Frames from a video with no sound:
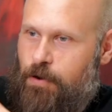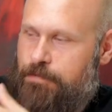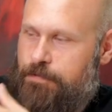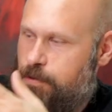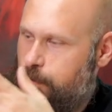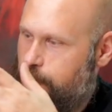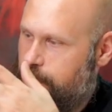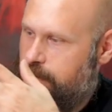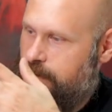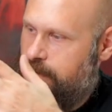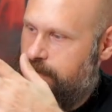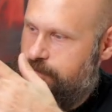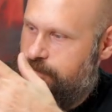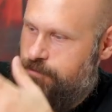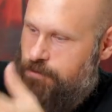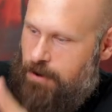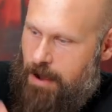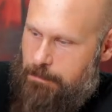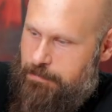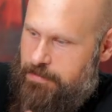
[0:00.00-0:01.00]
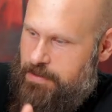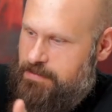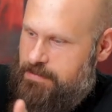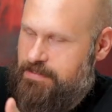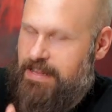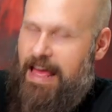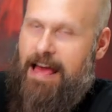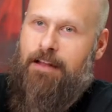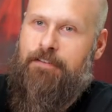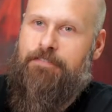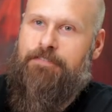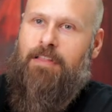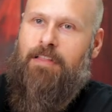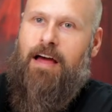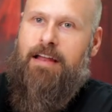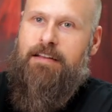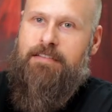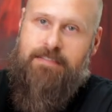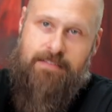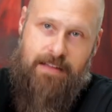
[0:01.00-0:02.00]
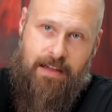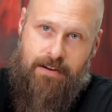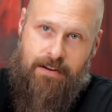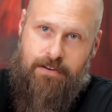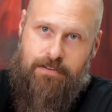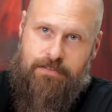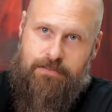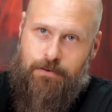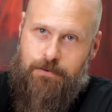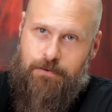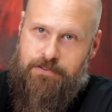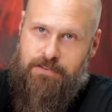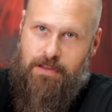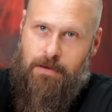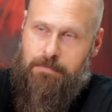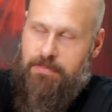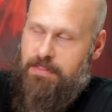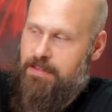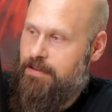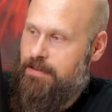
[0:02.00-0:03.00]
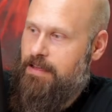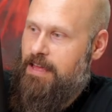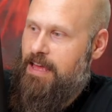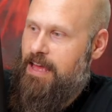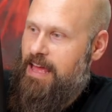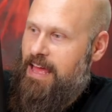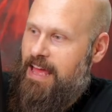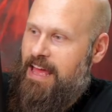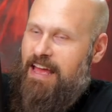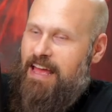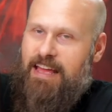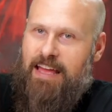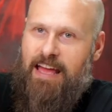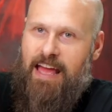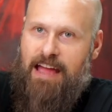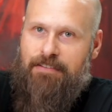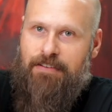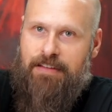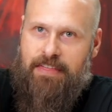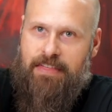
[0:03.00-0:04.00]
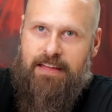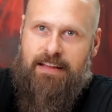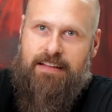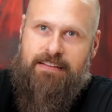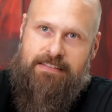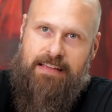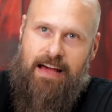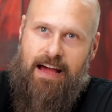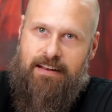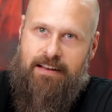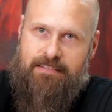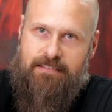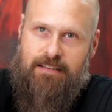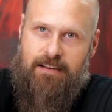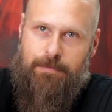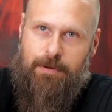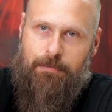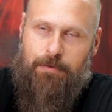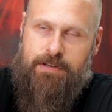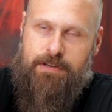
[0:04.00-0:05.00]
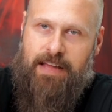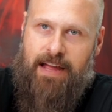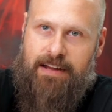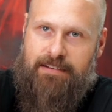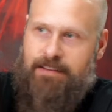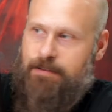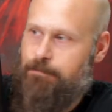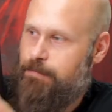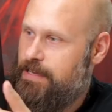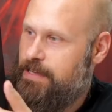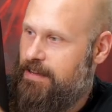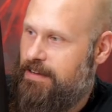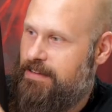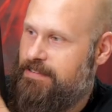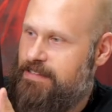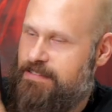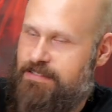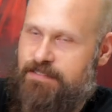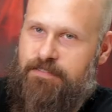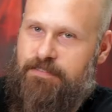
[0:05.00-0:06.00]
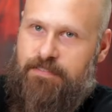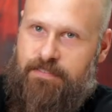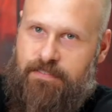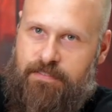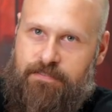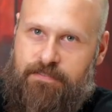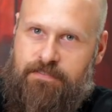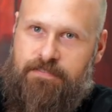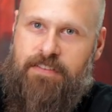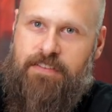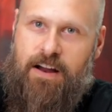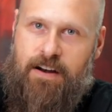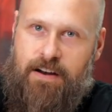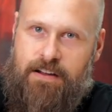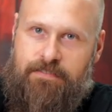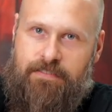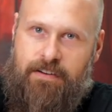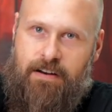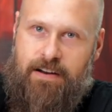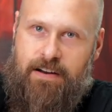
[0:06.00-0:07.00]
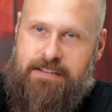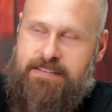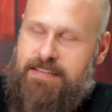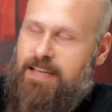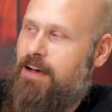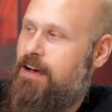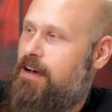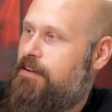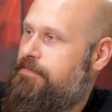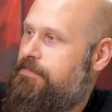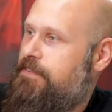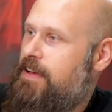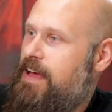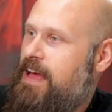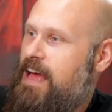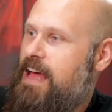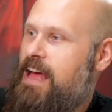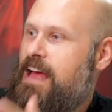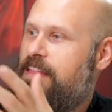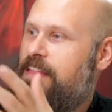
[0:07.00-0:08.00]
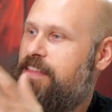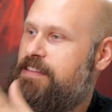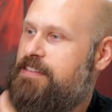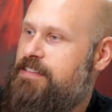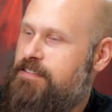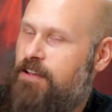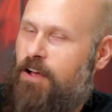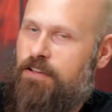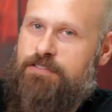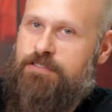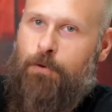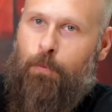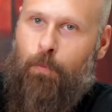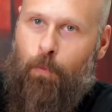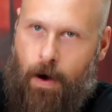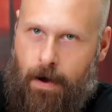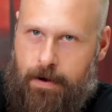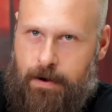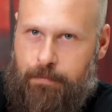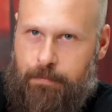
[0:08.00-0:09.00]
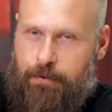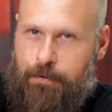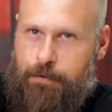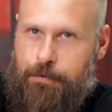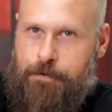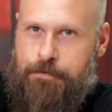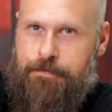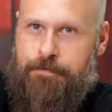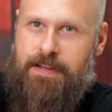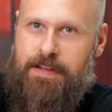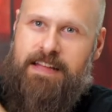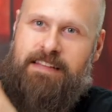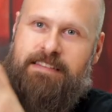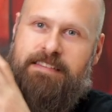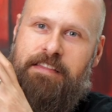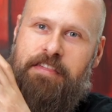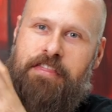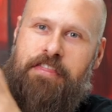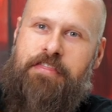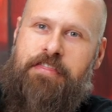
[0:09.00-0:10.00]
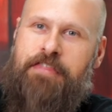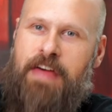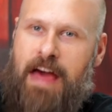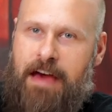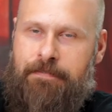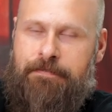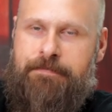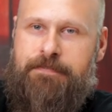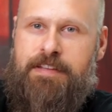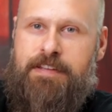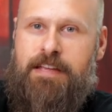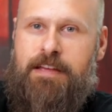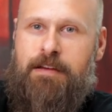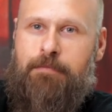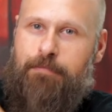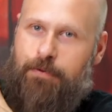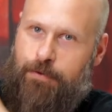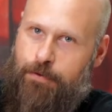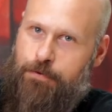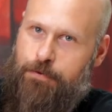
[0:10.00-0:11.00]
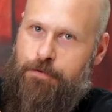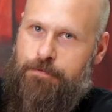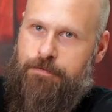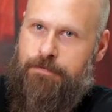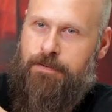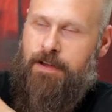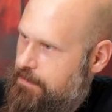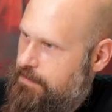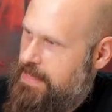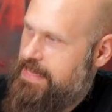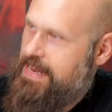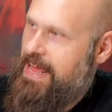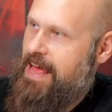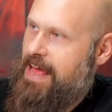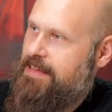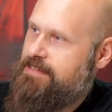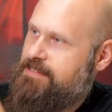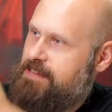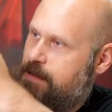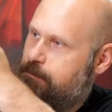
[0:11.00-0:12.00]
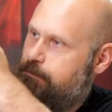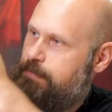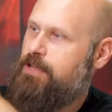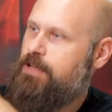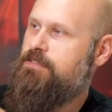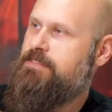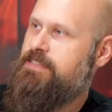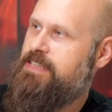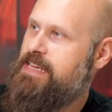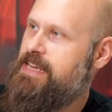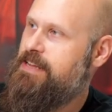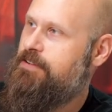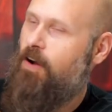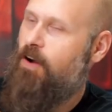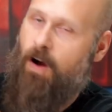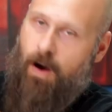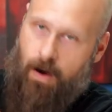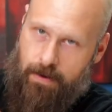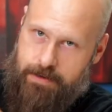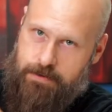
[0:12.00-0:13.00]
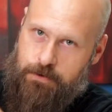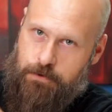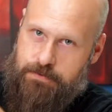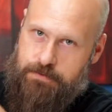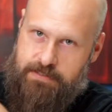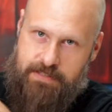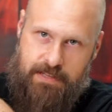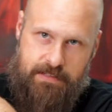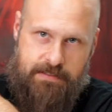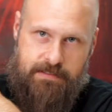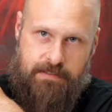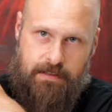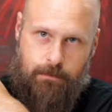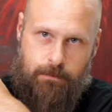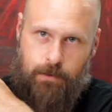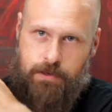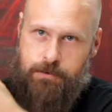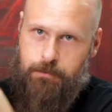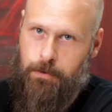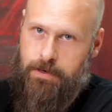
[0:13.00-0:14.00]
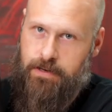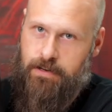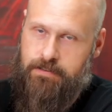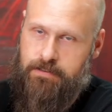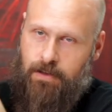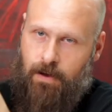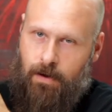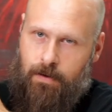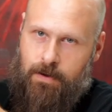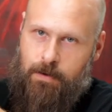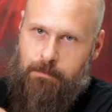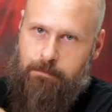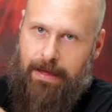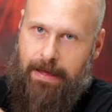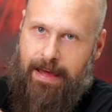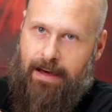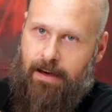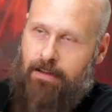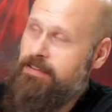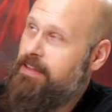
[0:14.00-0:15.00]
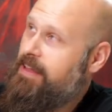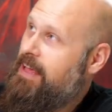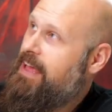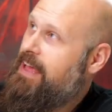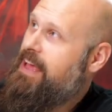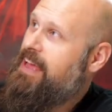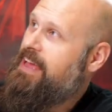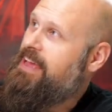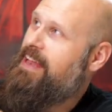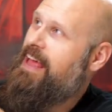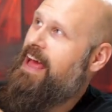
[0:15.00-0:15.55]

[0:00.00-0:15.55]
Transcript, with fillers: if you were gonna drop this down a flight of stairs or something, everything inside is gonna be protected because it's very, very tough. This is also waterproof. It's theft proof. It has a built-in audio system, which we're gonna talk about. It